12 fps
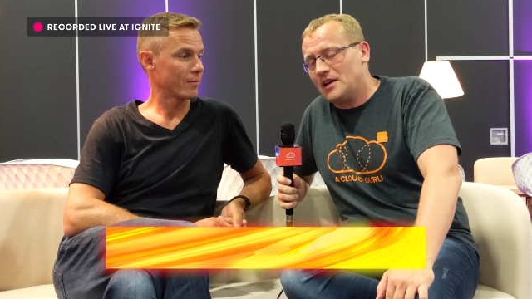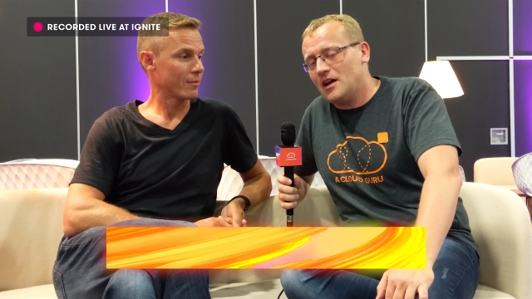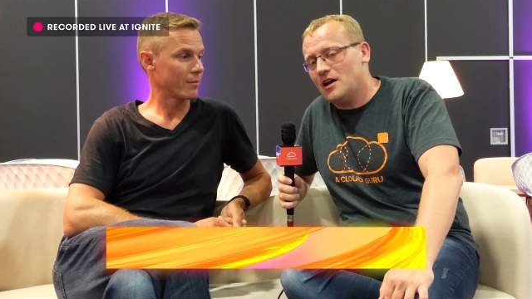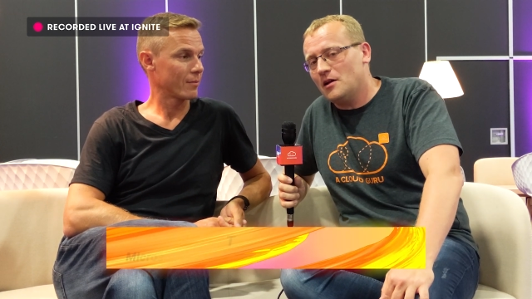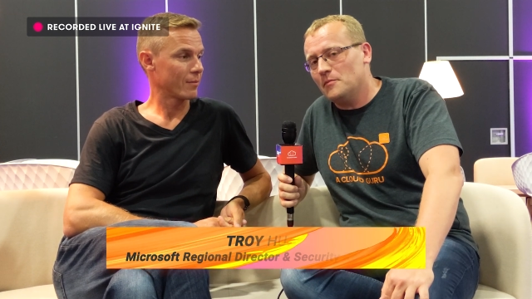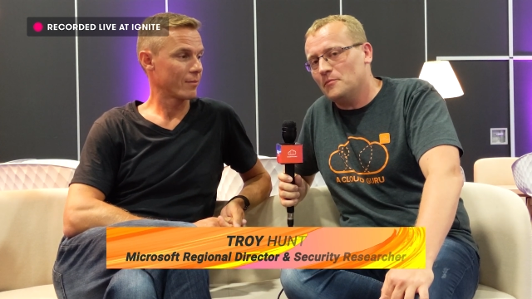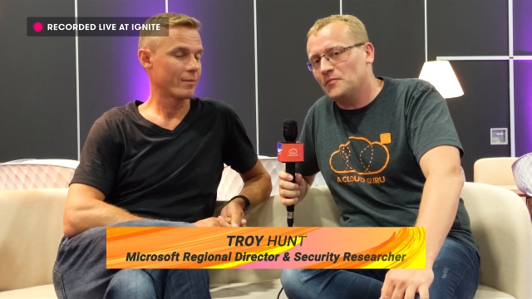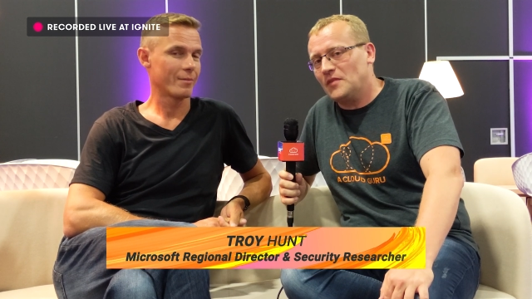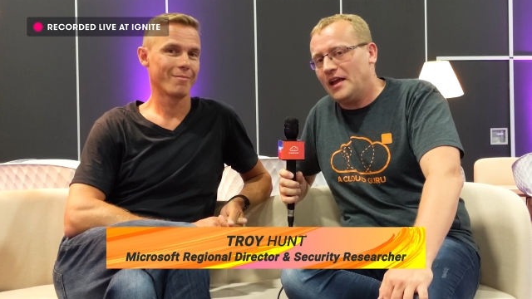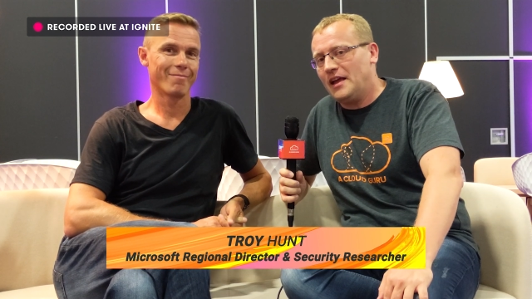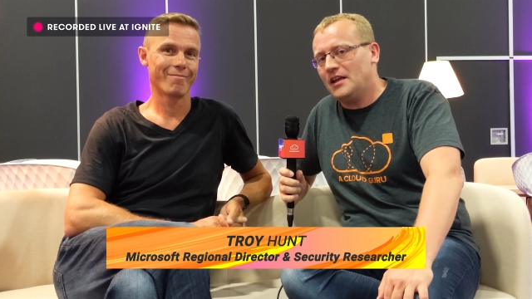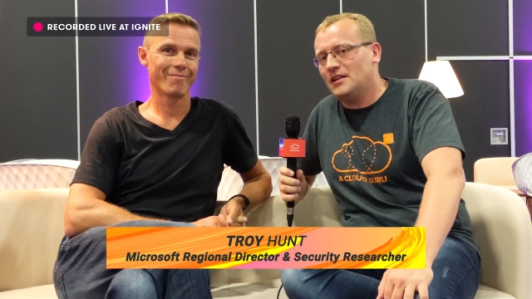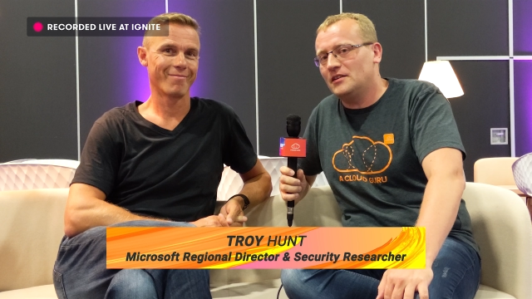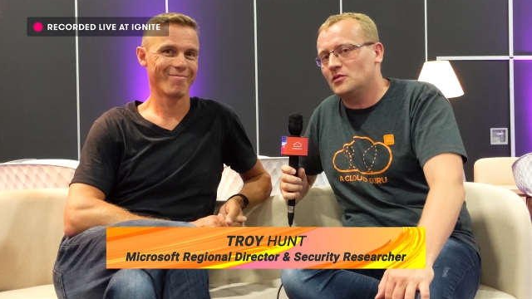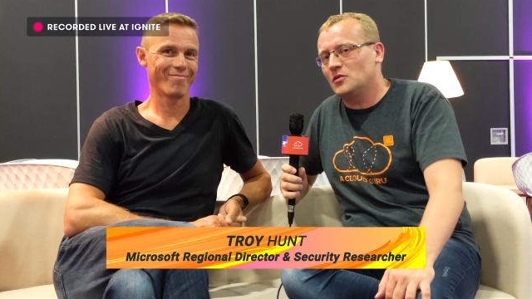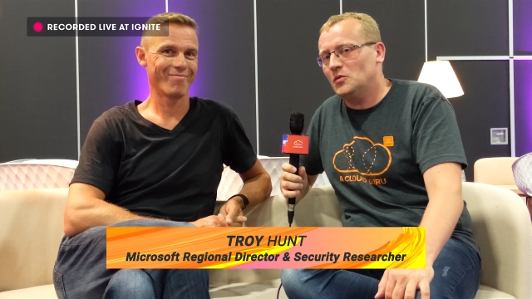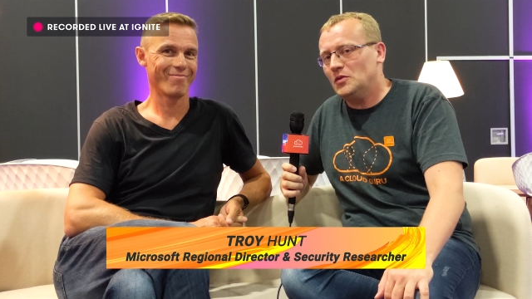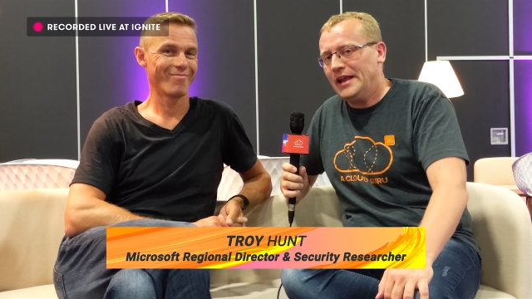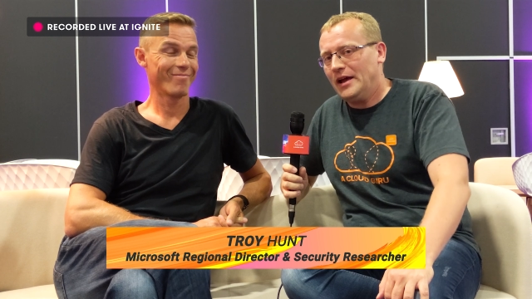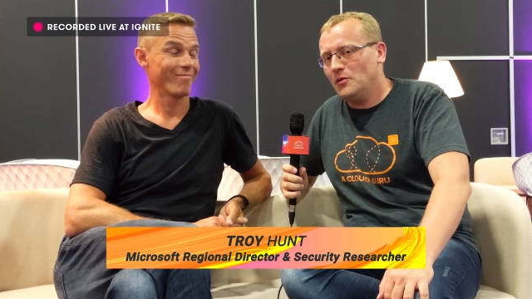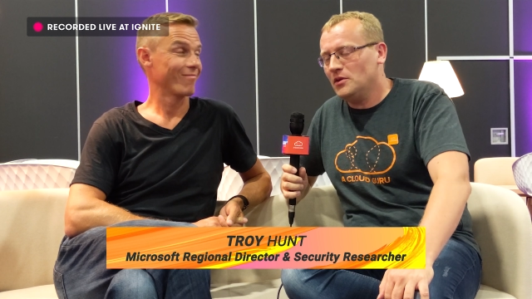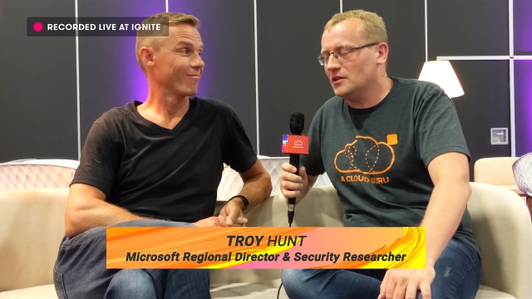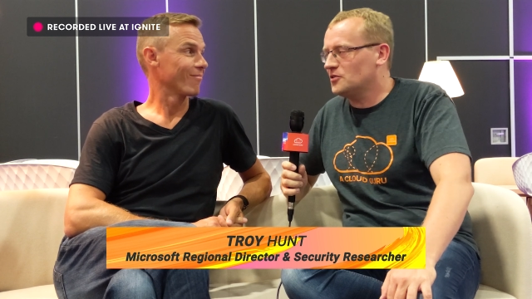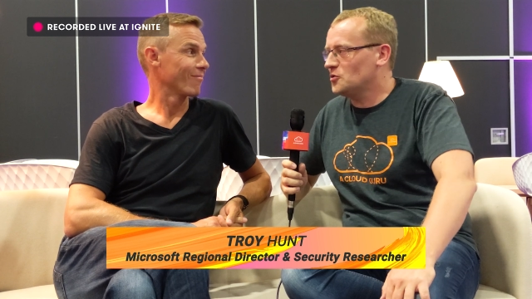Speaker 1: Um, and now
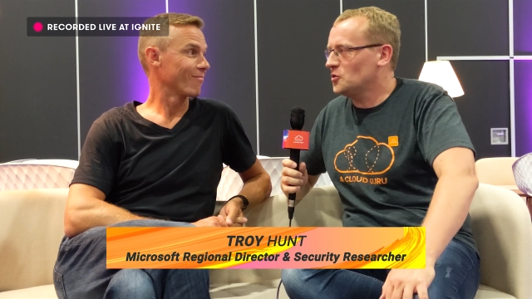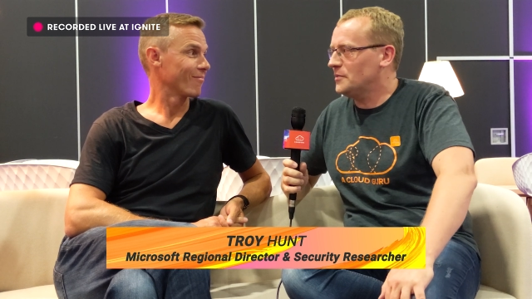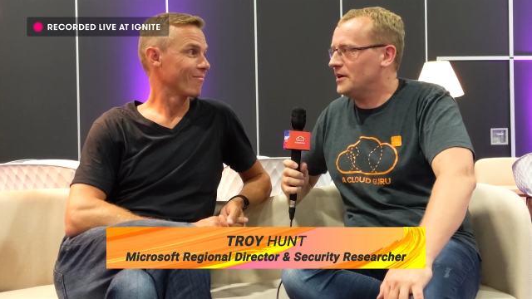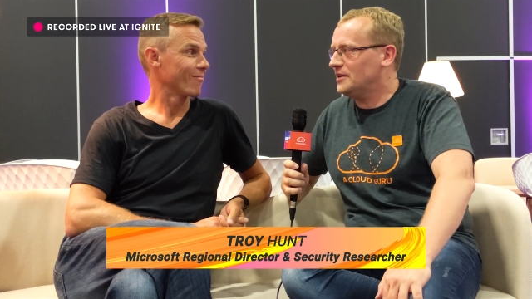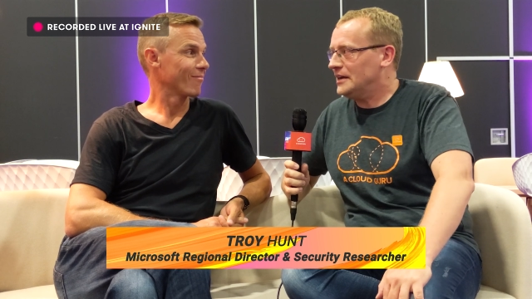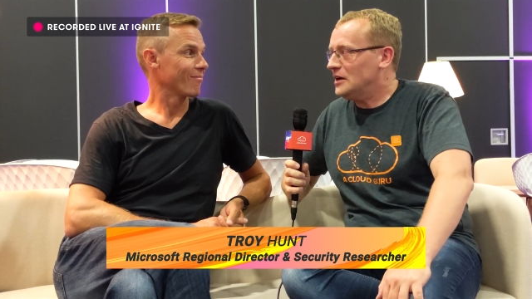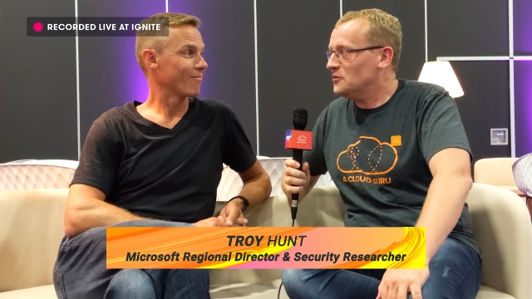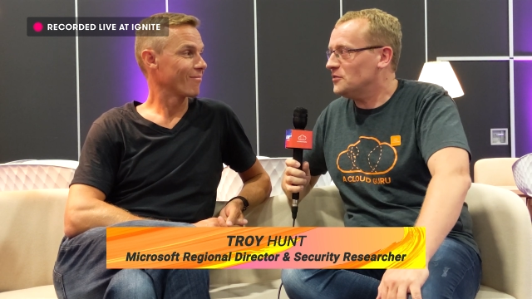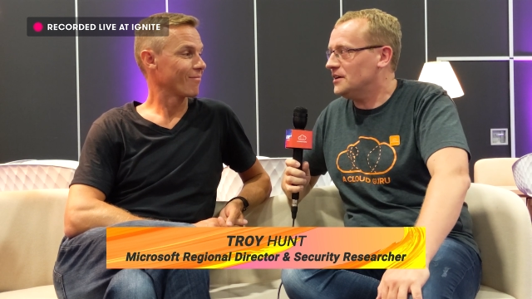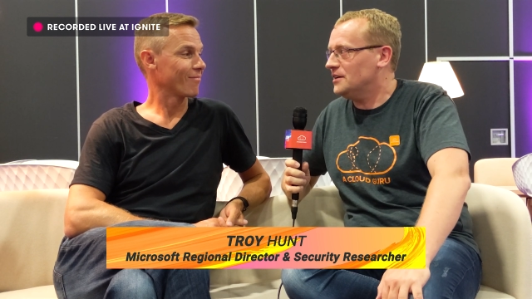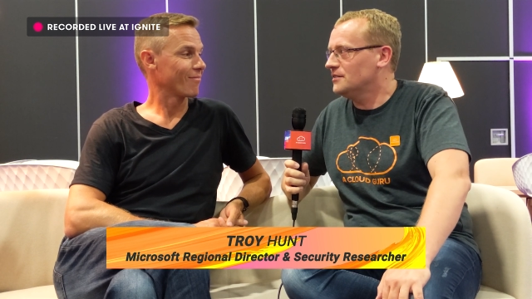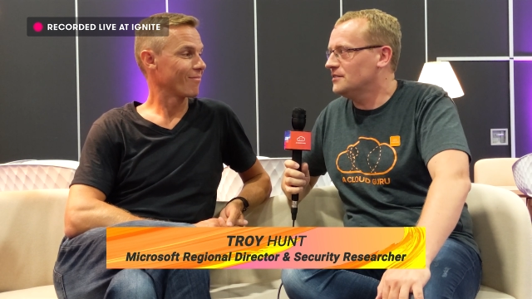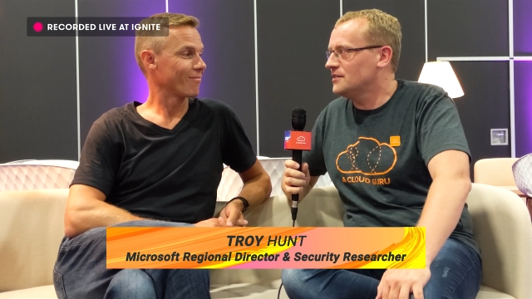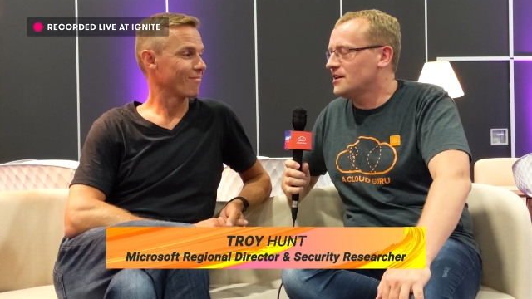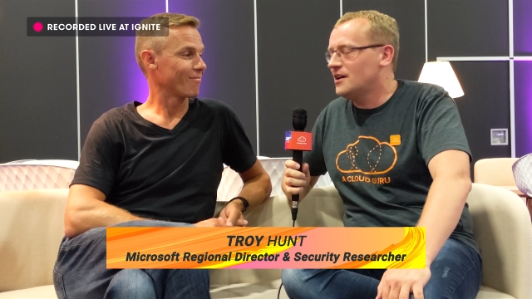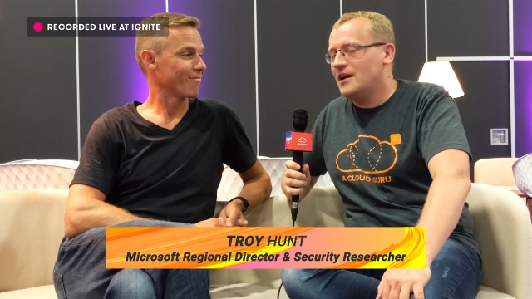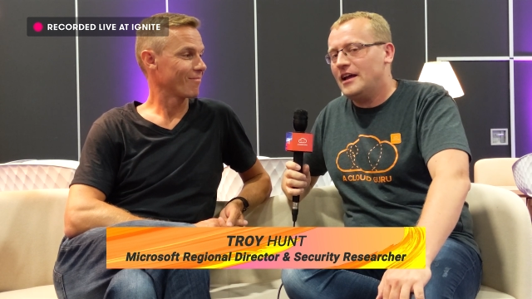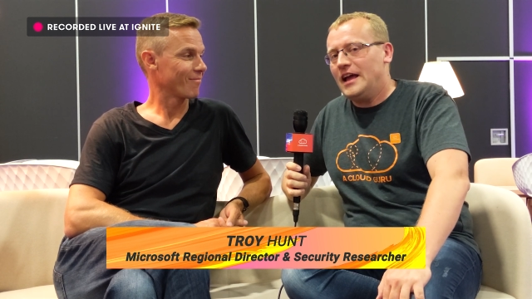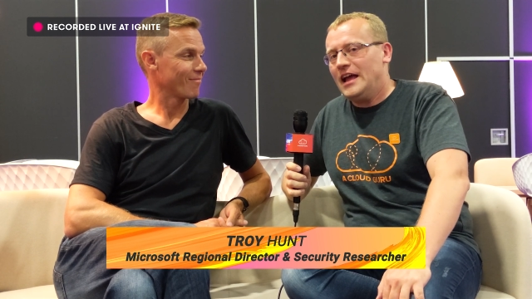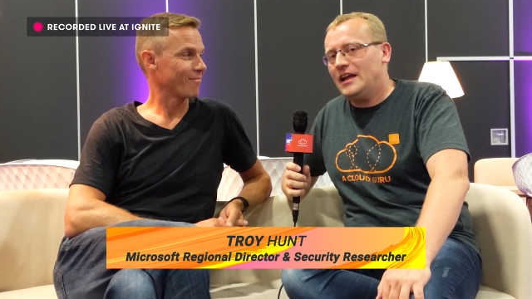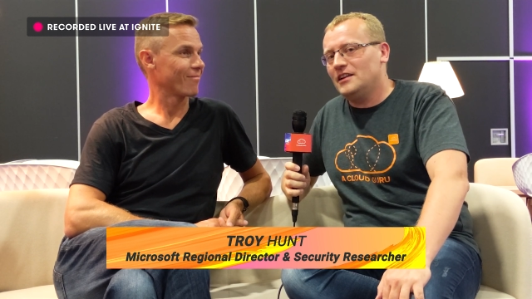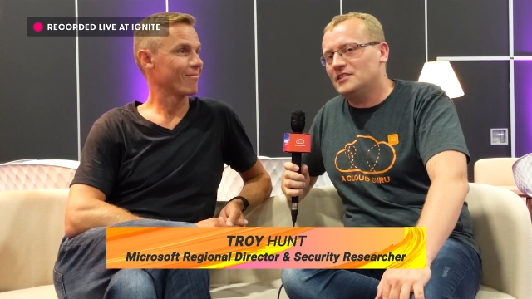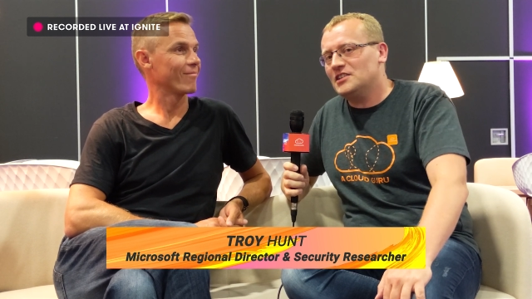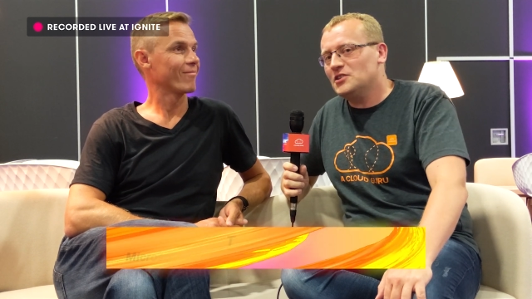we're going to talk about Cloudflare.
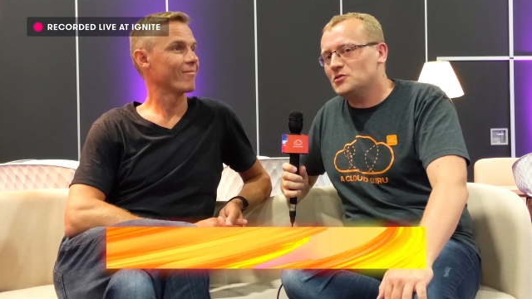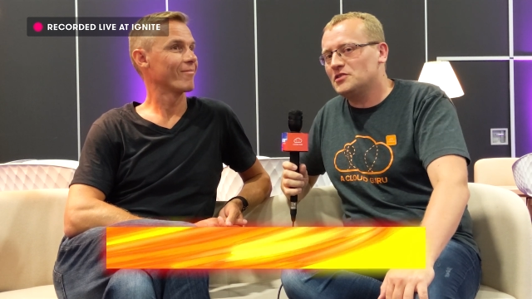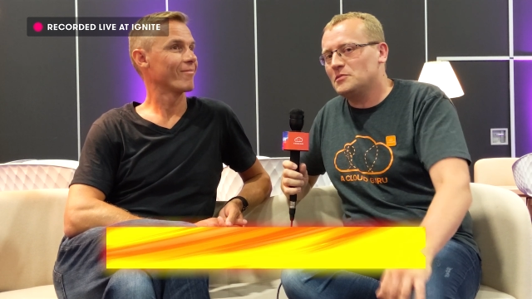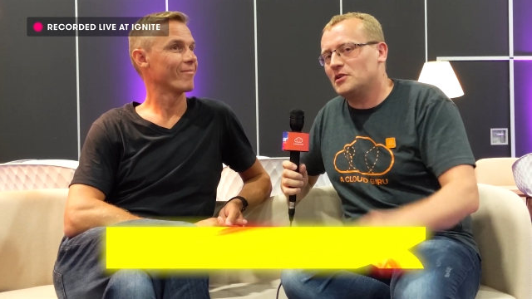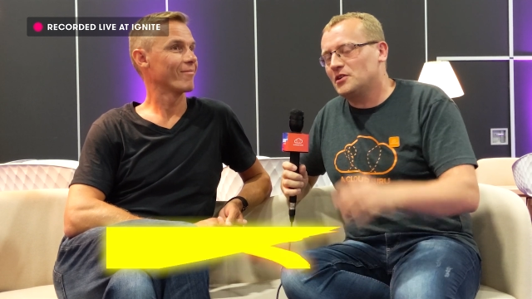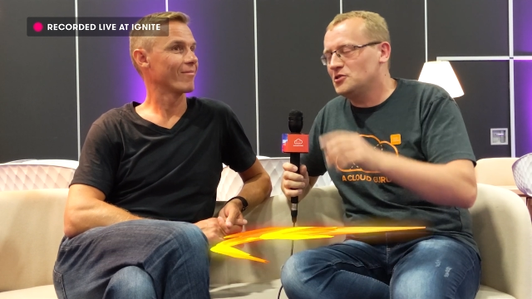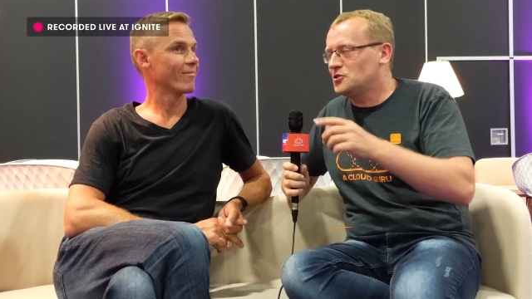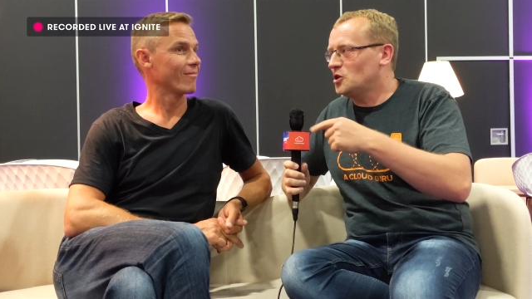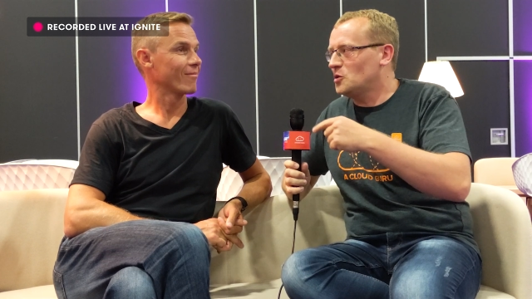And it's interesting because you